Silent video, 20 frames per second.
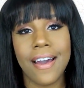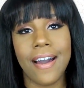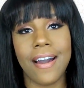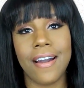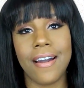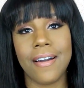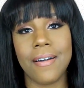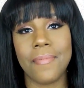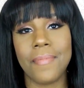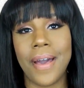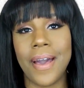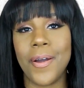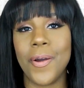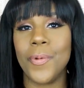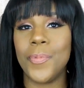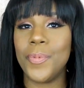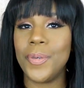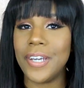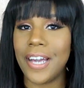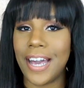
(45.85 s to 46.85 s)
I
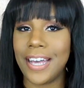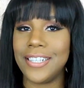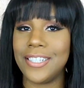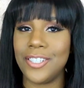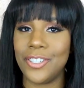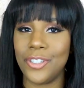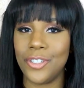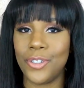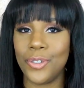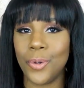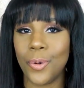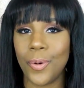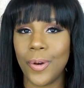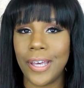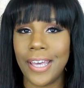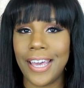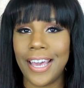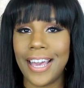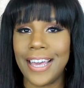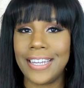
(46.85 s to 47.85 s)
hope you guys enjoy,